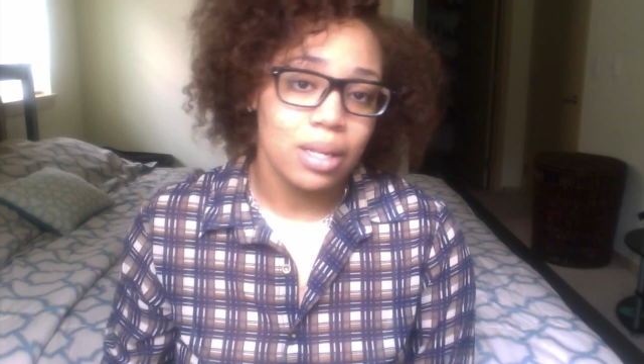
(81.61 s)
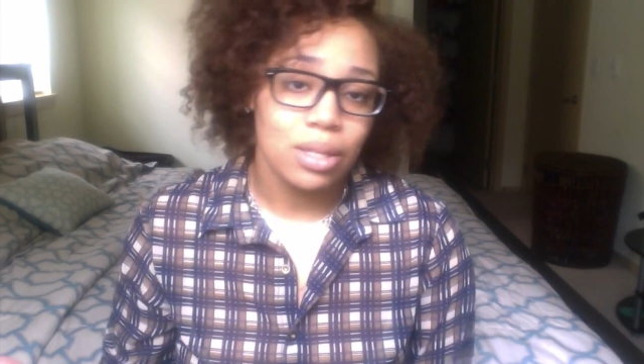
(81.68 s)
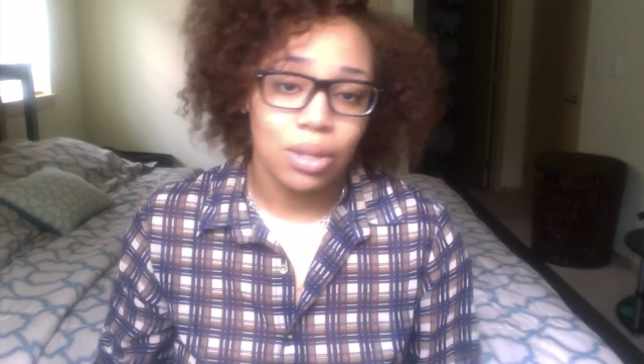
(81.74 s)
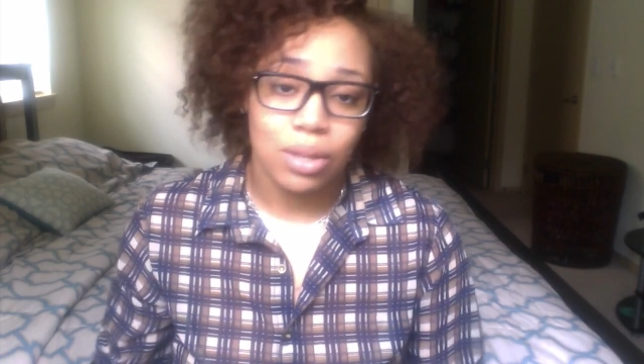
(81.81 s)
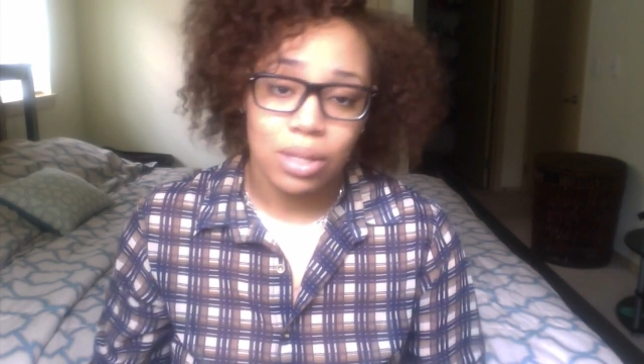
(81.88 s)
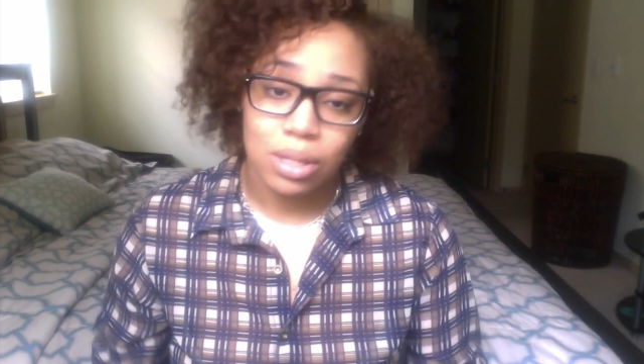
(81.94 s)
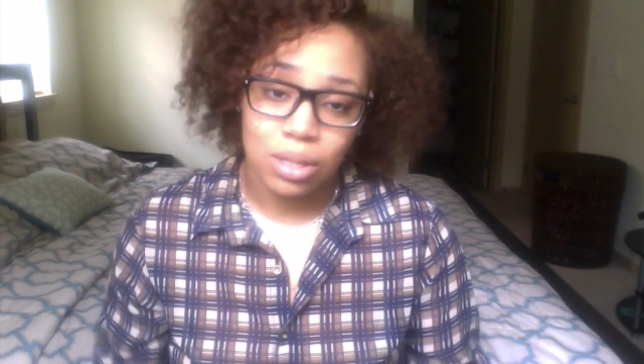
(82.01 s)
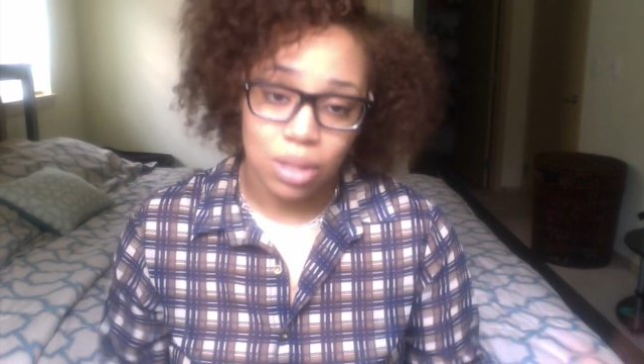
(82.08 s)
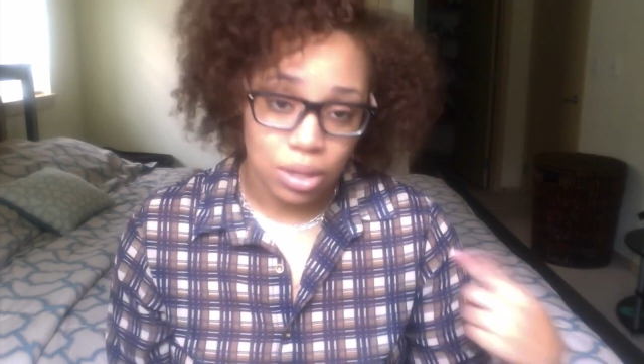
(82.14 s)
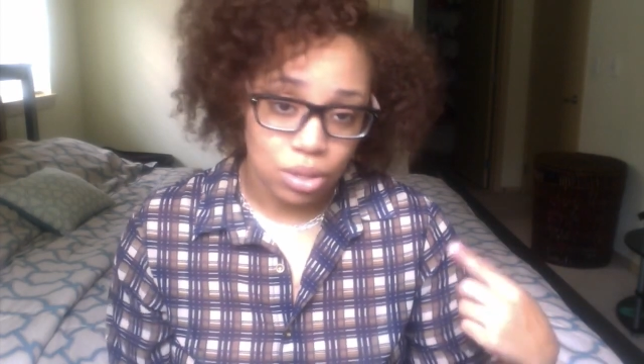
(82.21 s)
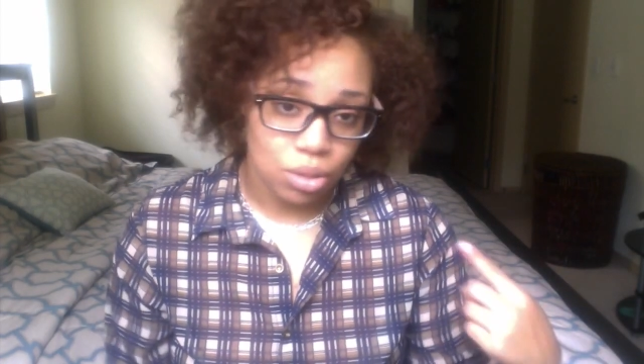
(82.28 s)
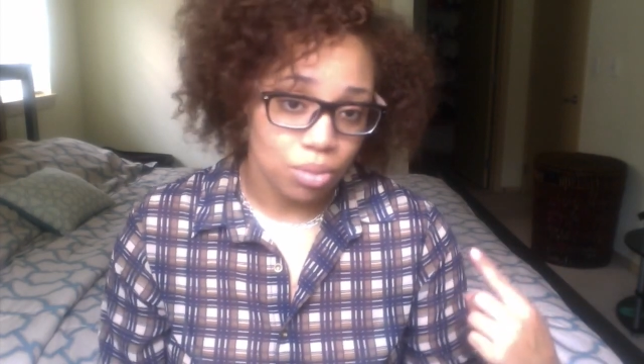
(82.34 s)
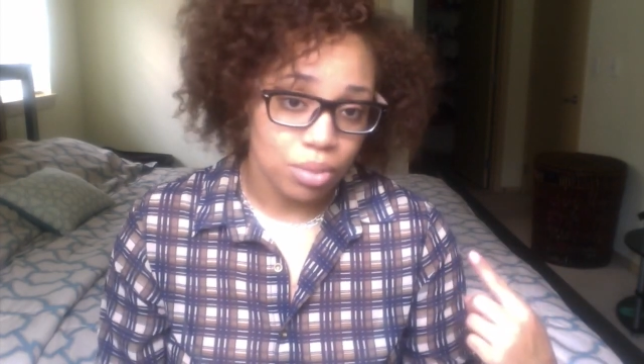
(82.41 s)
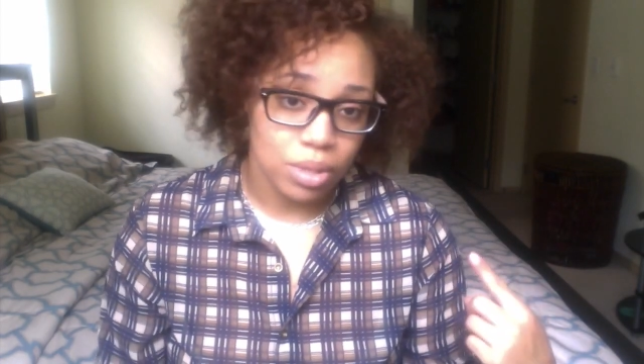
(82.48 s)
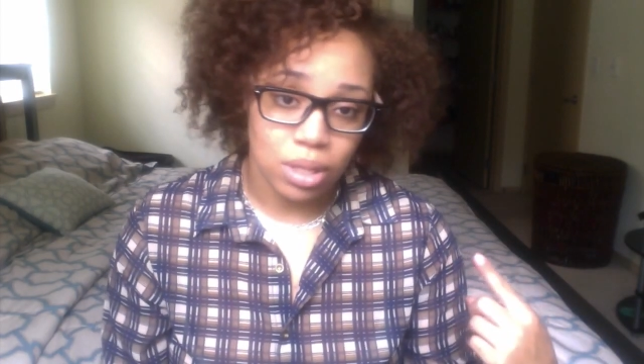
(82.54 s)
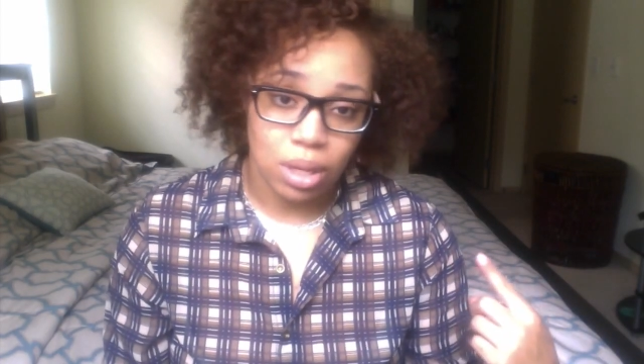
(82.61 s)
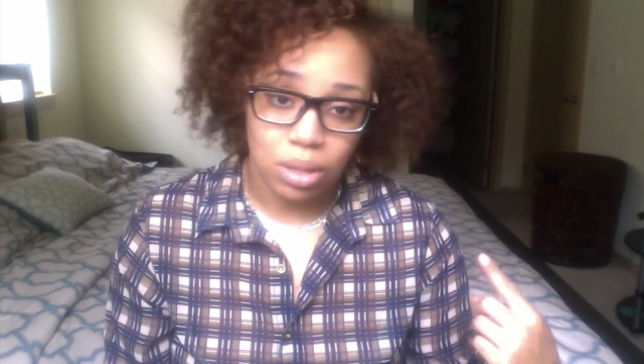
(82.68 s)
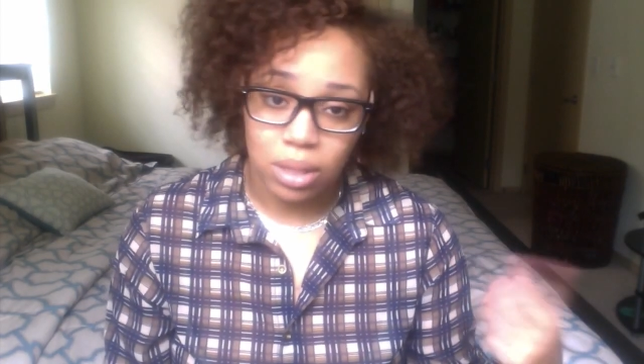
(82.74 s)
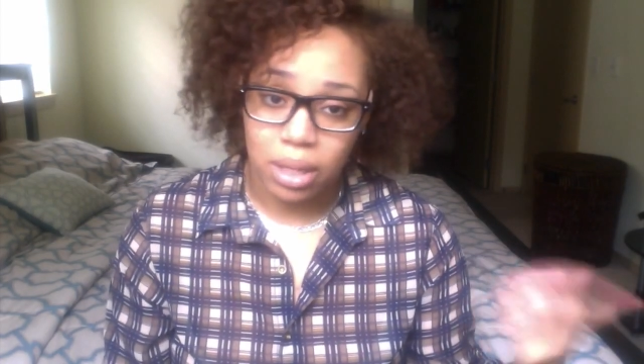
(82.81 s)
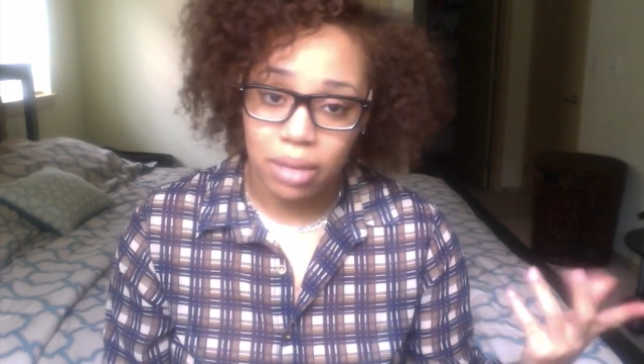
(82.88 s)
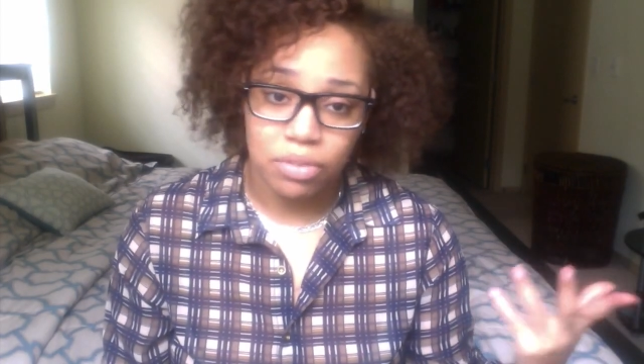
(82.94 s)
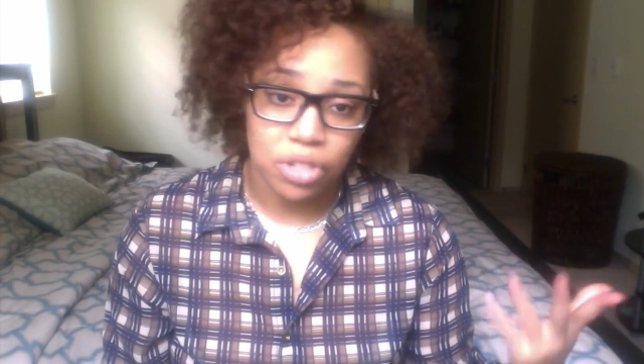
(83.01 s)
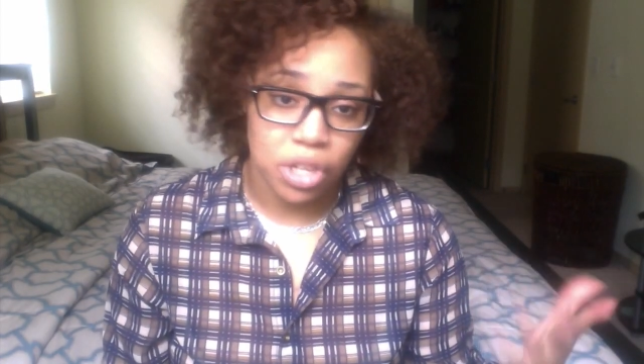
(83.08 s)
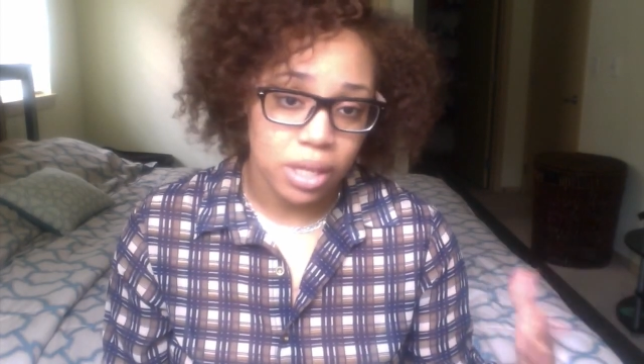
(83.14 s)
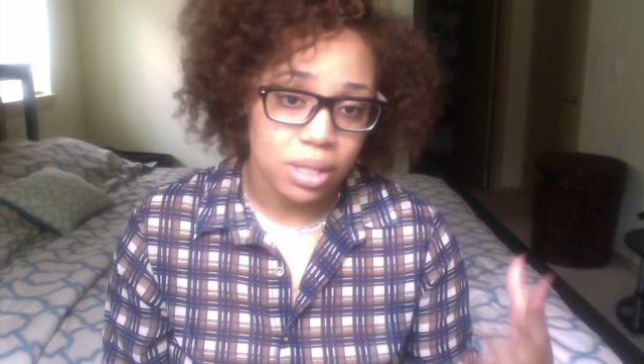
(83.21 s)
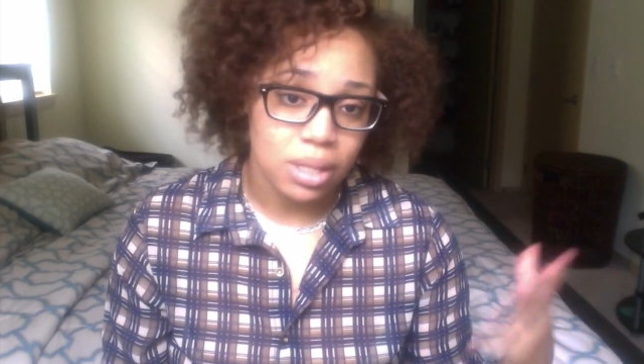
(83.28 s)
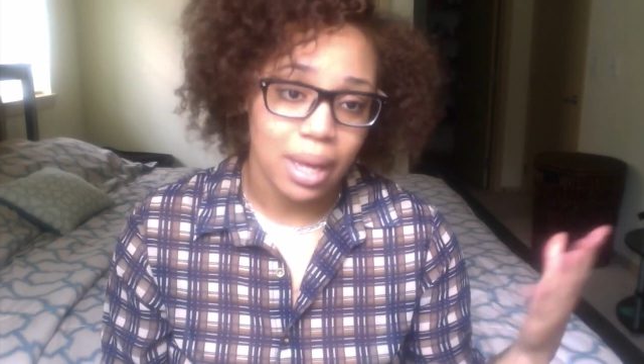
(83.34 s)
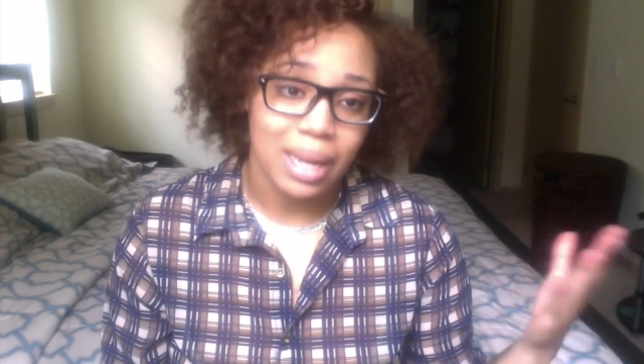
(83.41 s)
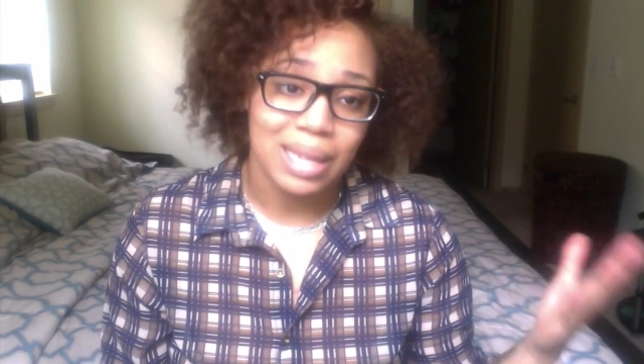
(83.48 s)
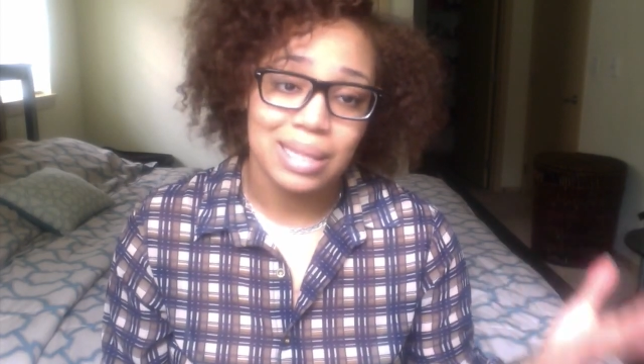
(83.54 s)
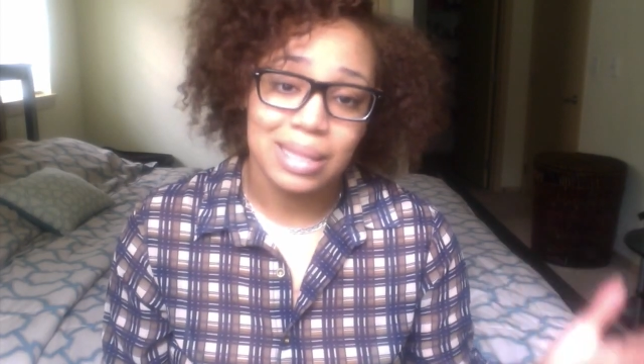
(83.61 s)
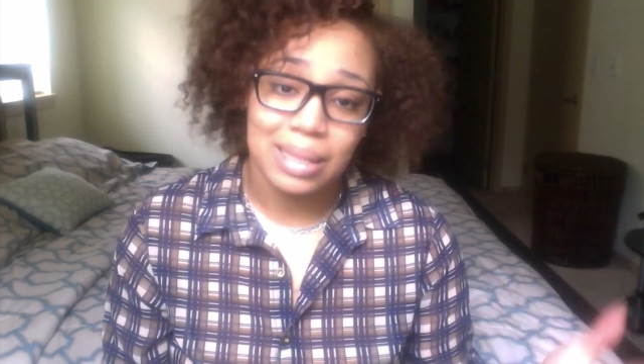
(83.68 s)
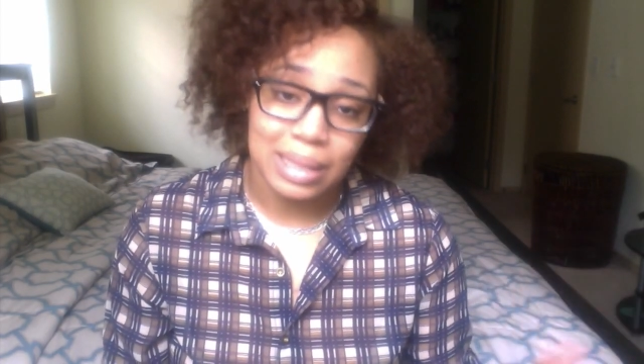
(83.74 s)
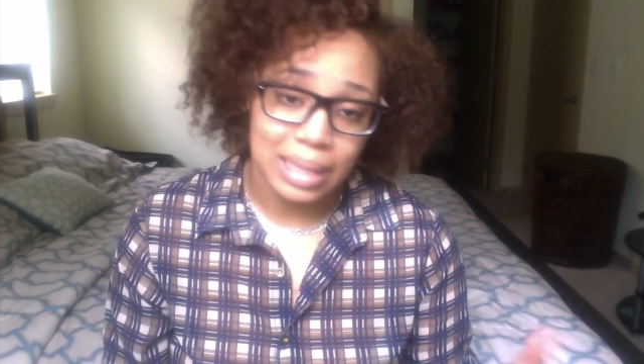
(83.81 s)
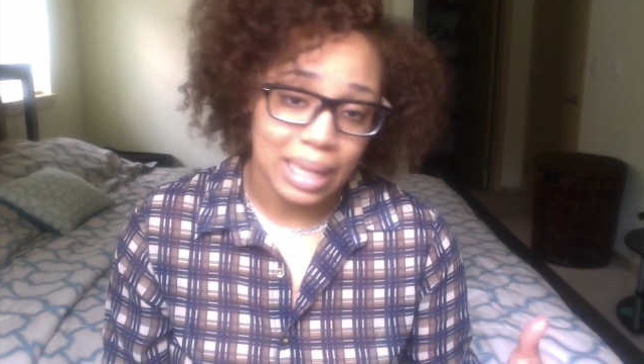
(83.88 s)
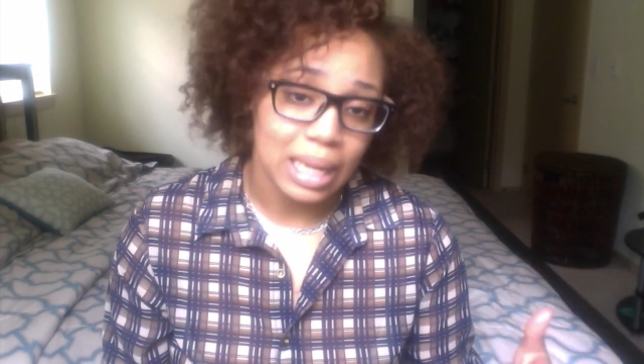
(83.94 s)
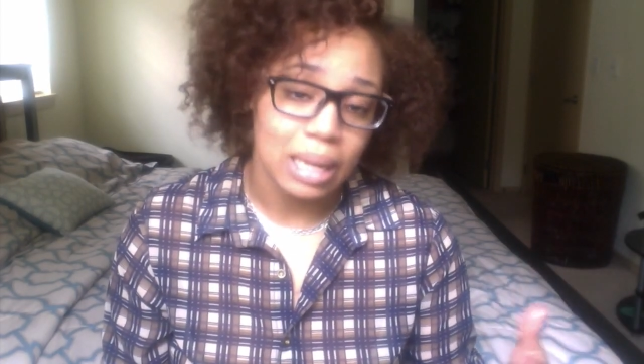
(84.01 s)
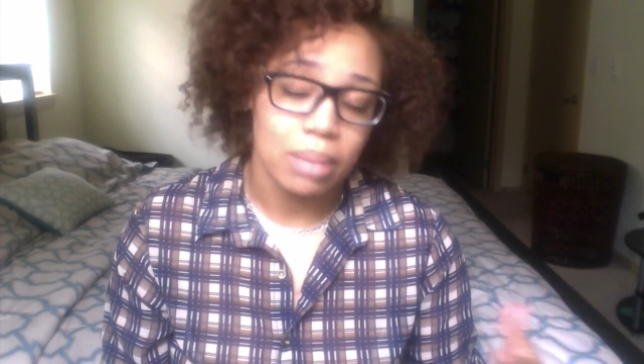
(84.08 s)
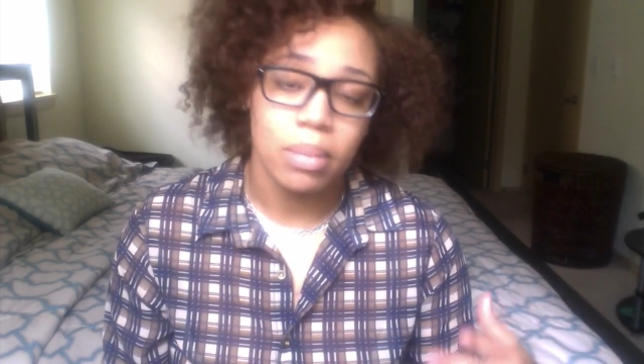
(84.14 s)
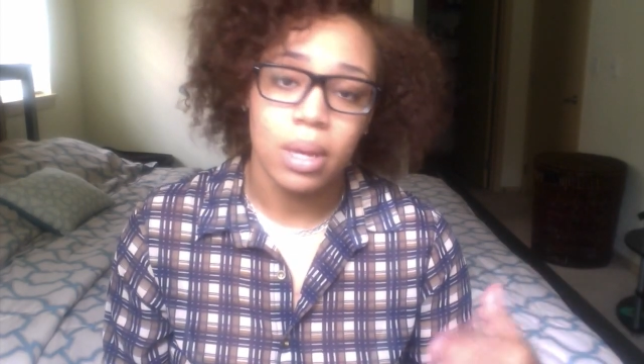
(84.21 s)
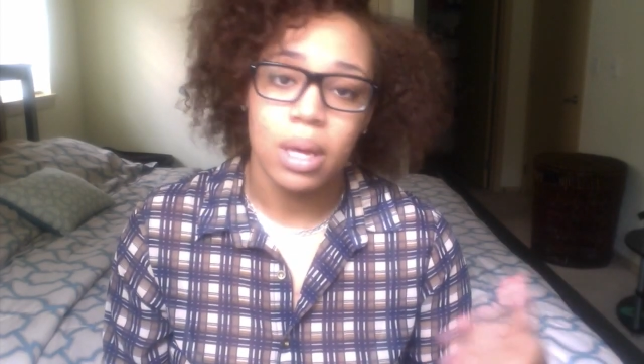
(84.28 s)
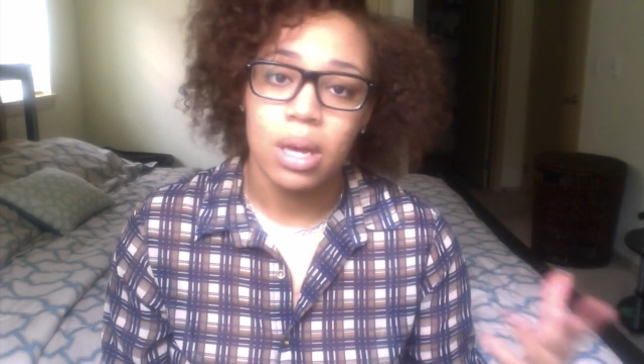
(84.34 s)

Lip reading: So this is also a result of just like steam